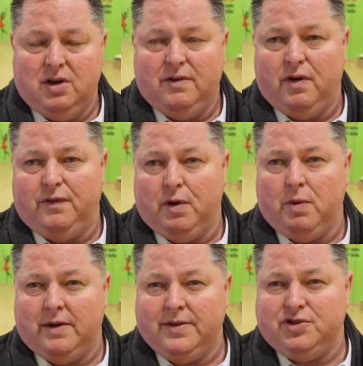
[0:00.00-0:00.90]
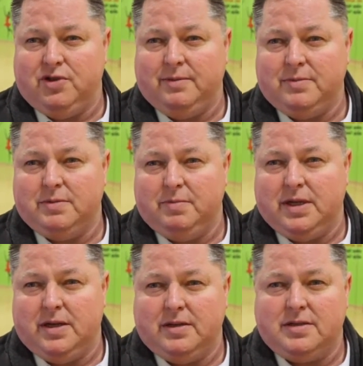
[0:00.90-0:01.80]
fulfil one of his dreams,
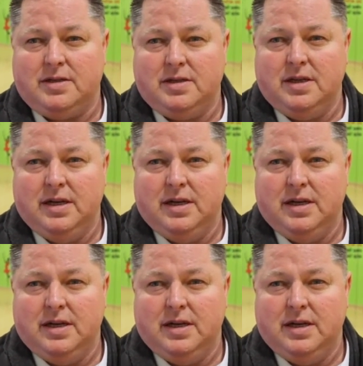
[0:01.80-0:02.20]
because,